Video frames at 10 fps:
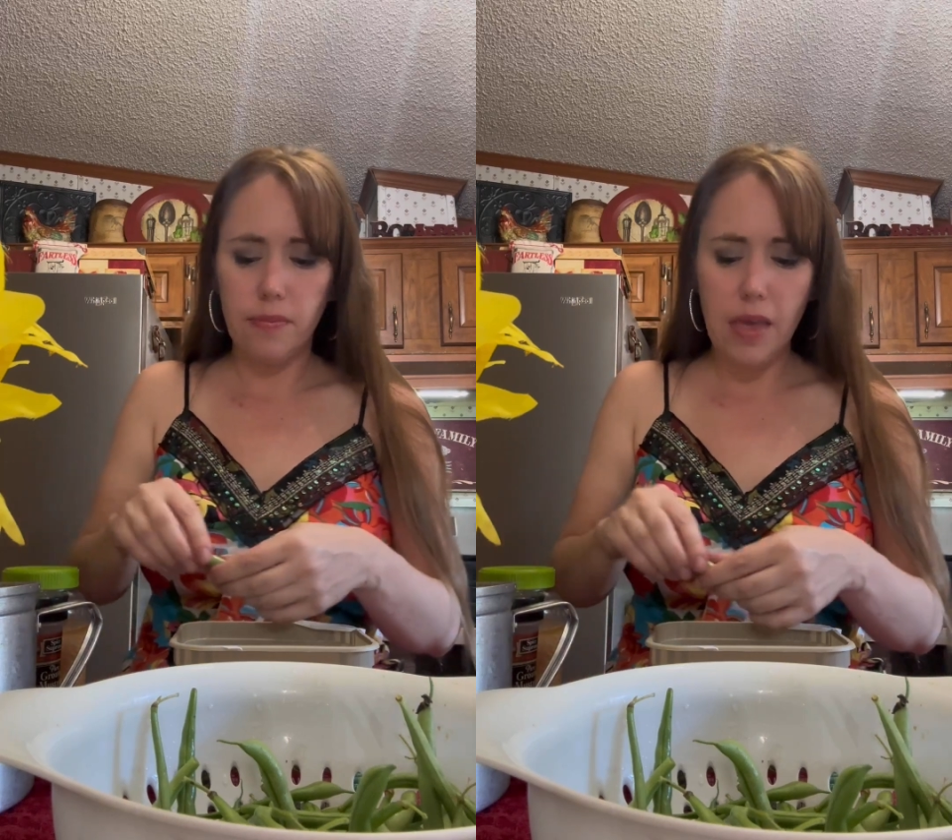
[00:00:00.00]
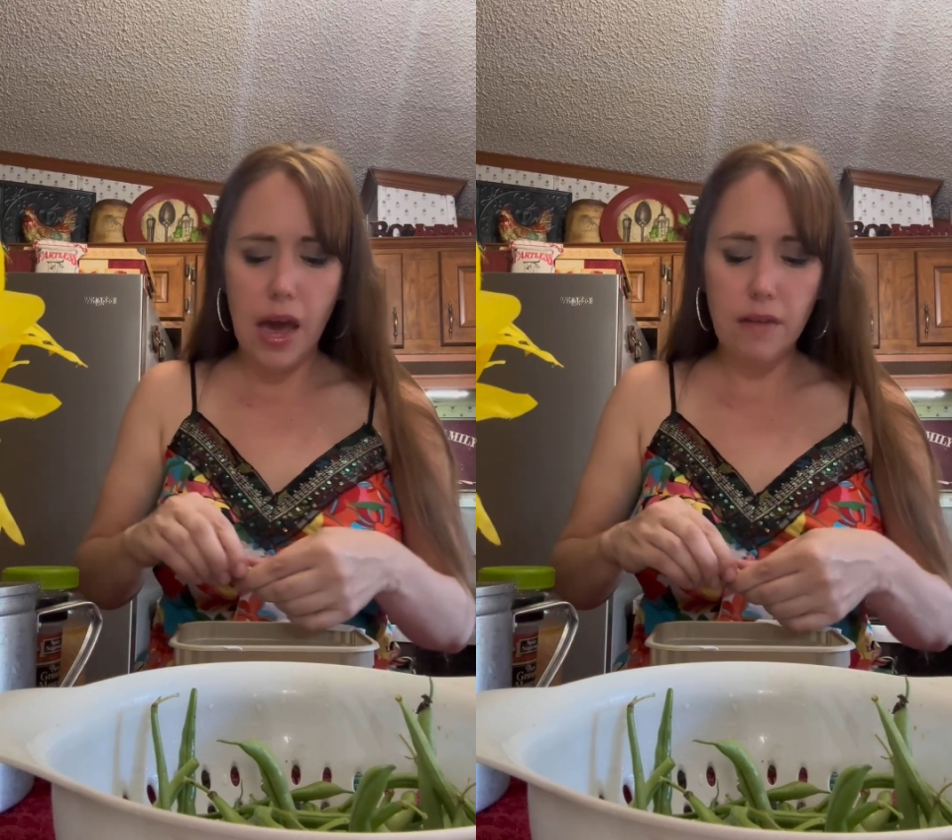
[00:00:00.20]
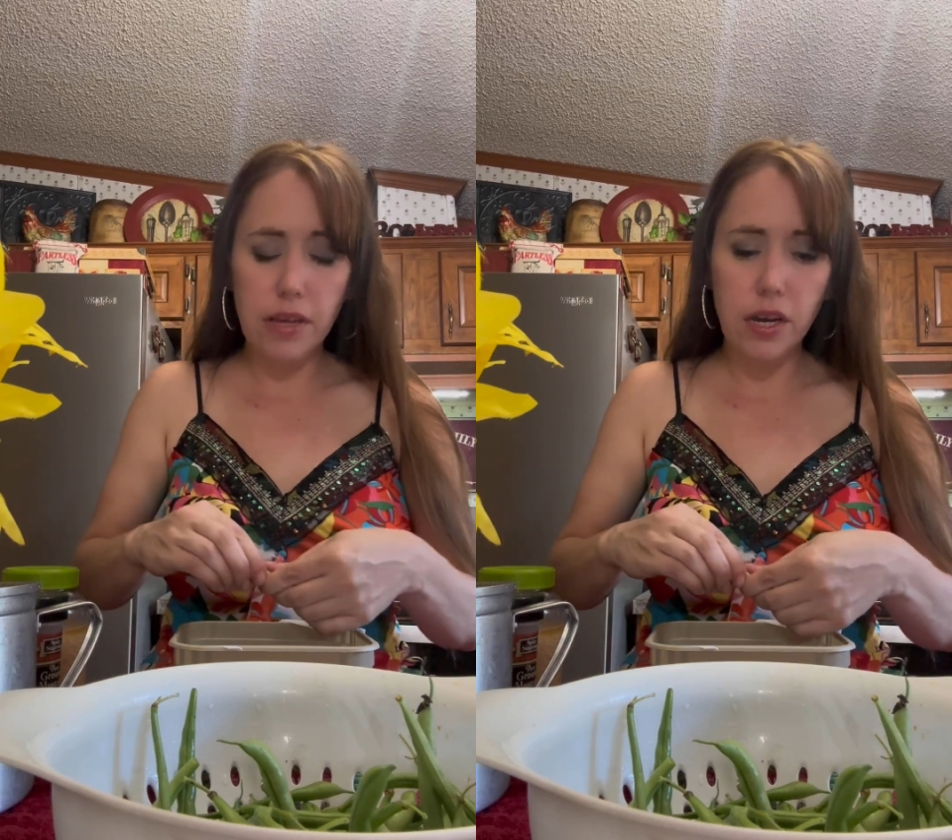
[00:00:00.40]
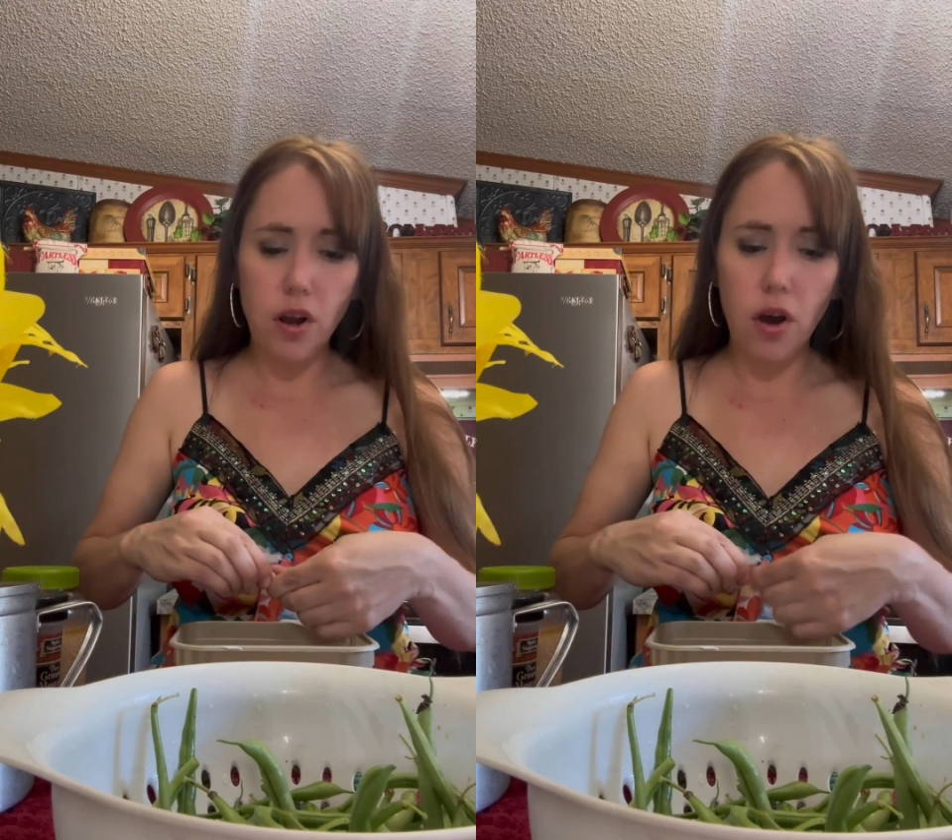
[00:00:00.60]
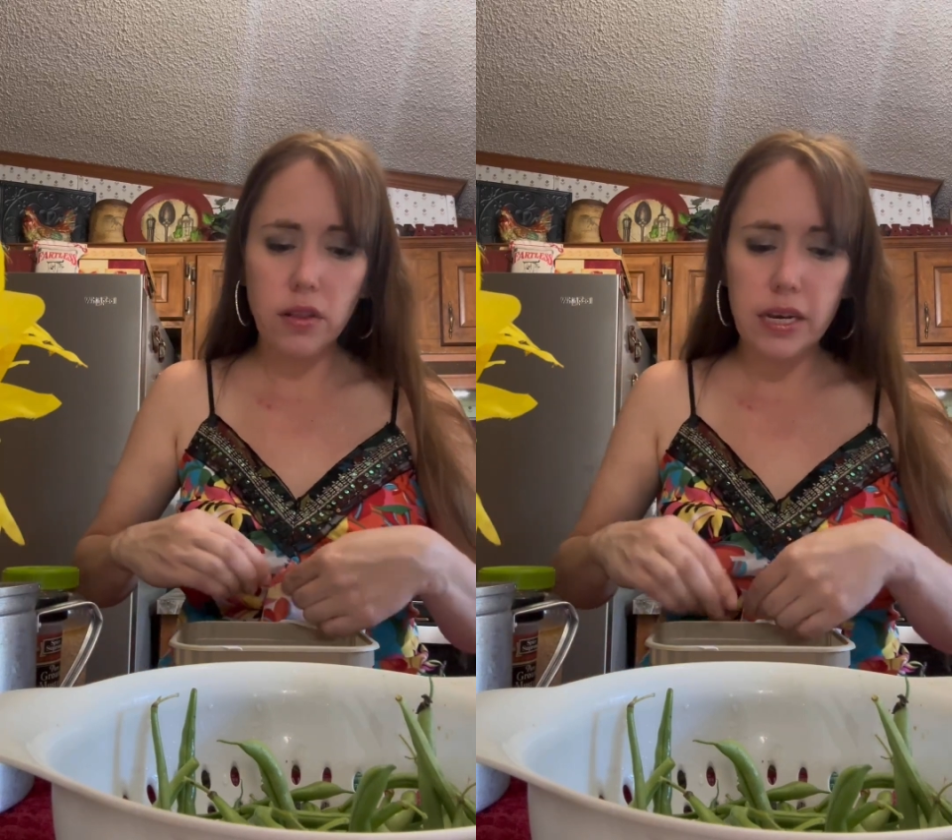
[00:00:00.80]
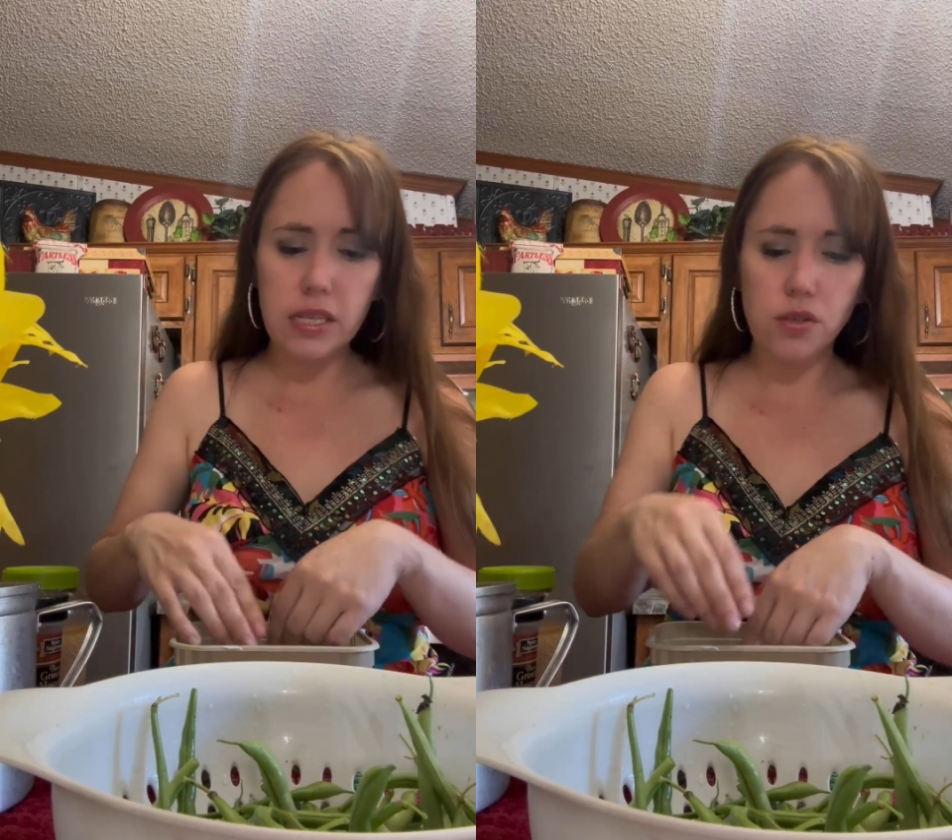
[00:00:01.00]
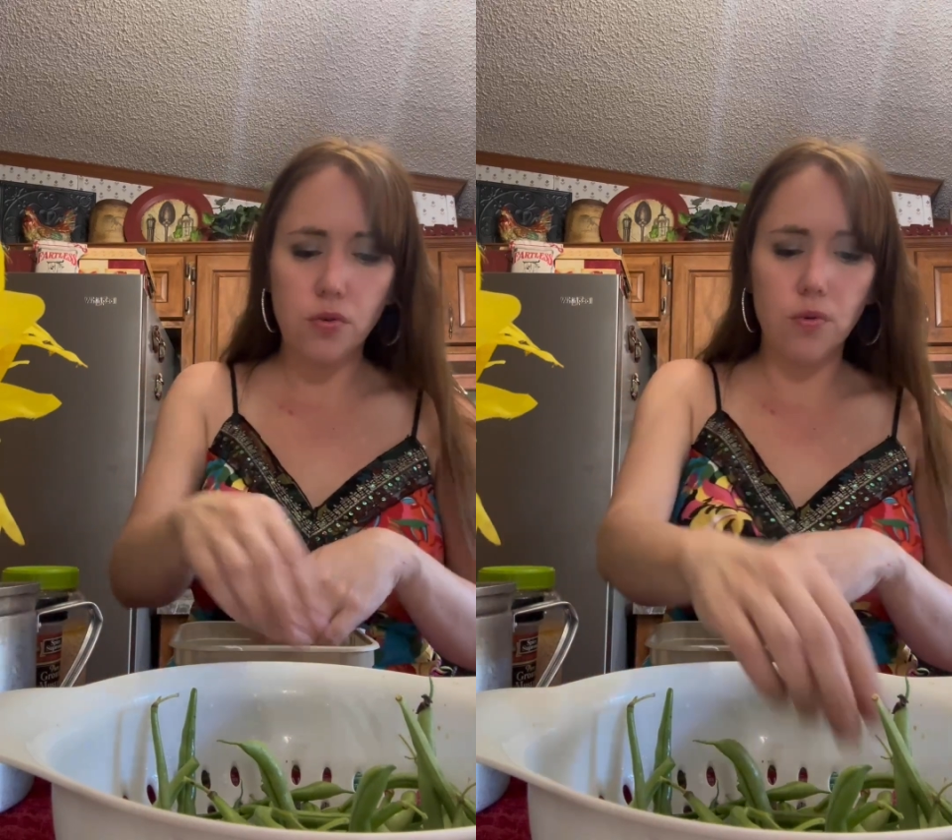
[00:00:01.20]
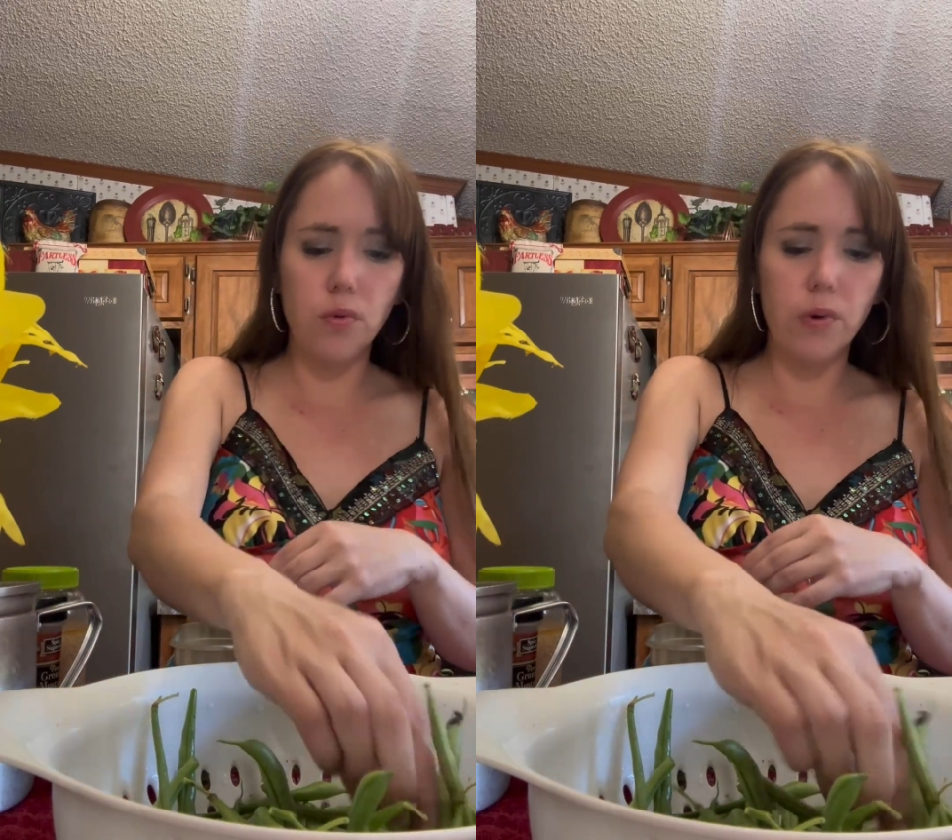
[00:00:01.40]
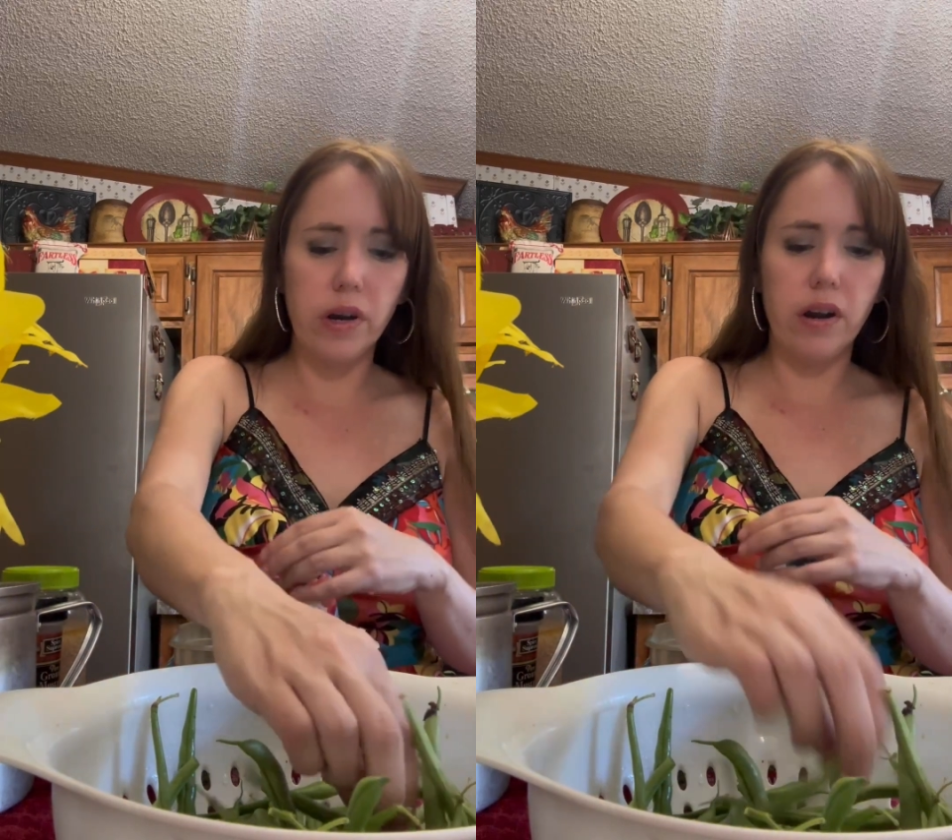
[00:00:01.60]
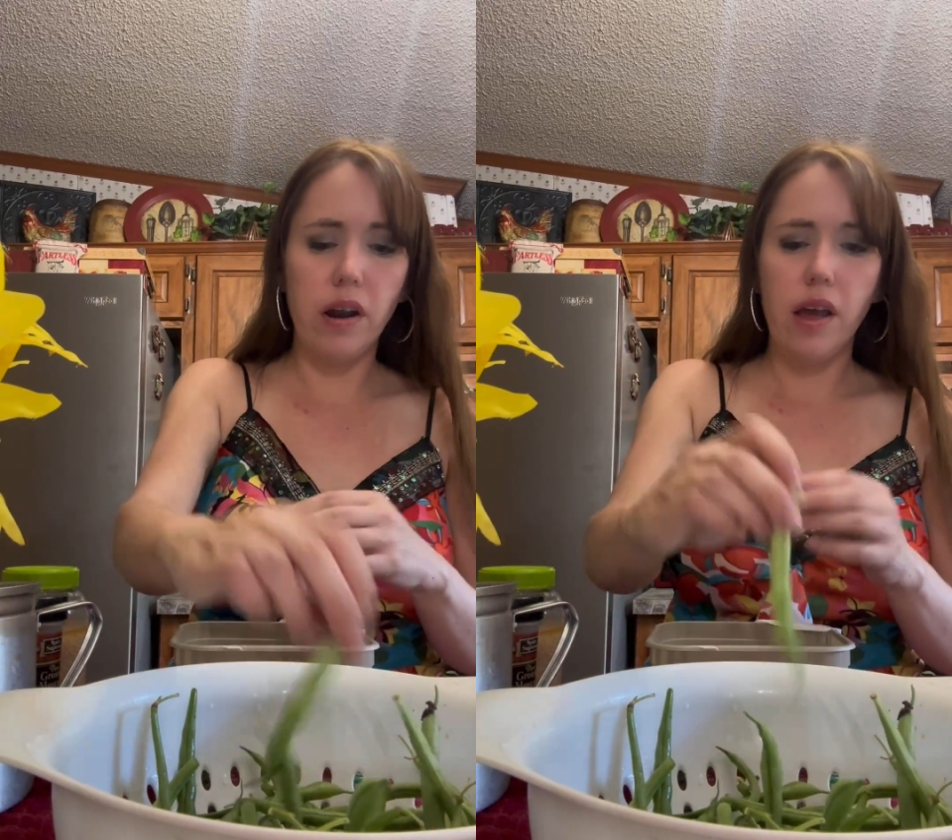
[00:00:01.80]
have like an online school
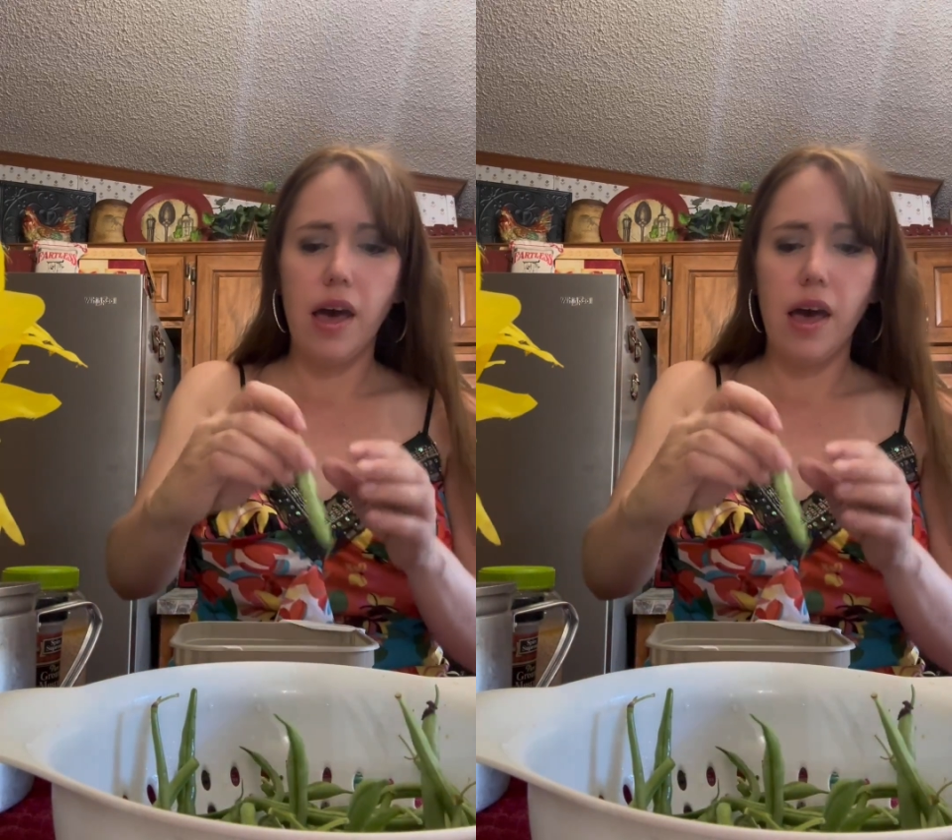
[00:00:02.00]
where